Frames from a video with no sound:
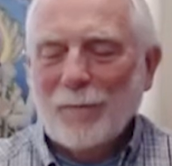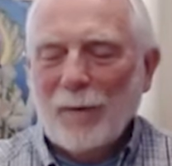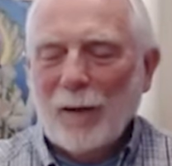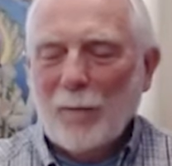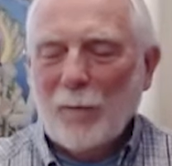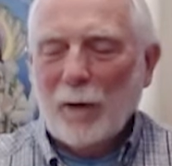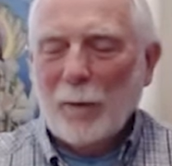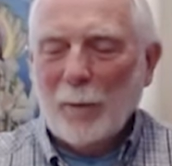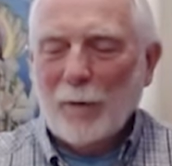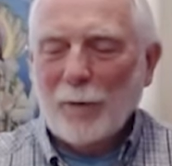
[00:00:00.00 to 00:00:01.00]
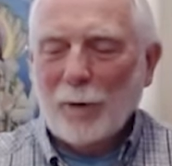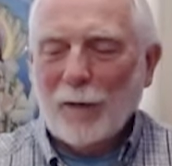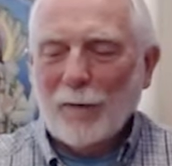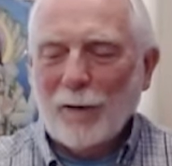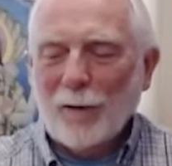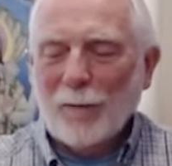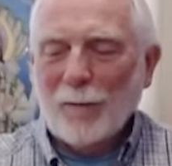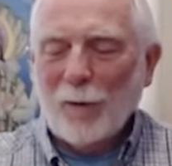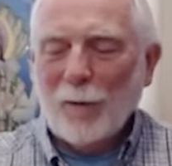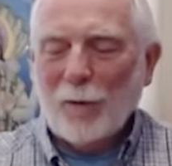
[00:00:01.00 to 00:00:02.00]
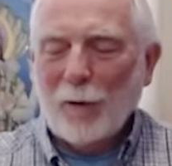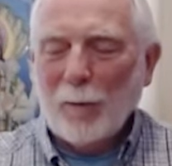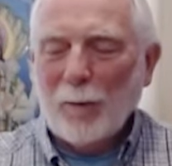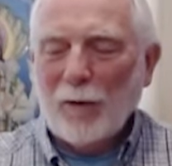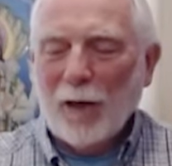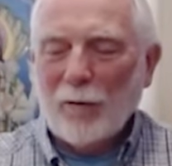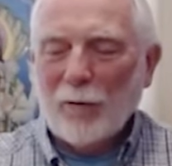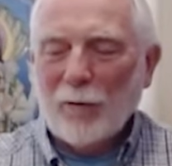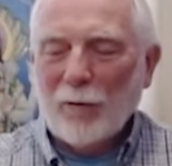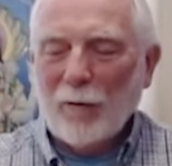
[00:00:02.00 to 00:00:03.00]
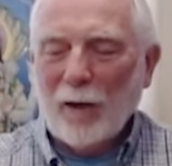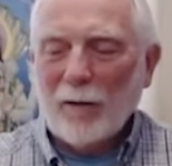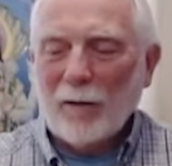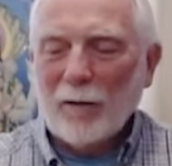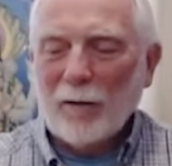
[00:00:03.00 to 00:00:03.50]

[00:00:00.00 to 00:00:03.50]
they've probably been forgiven and hopefully moved on since then.